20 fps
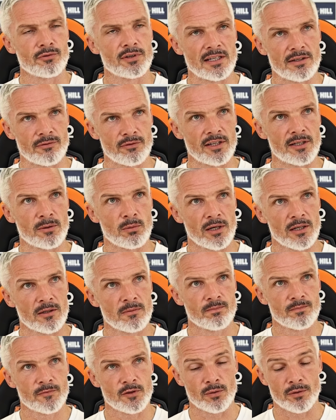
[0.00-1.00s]
really, really
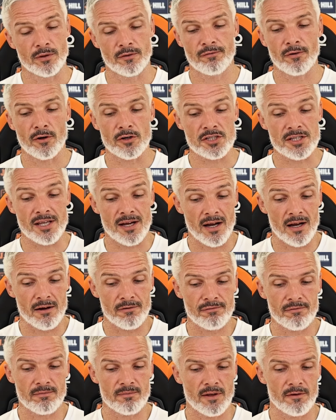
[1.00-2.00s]
well. You know, in the first
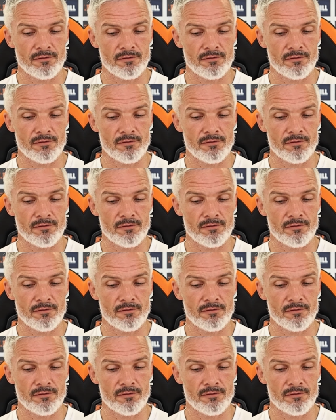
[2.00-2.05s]
half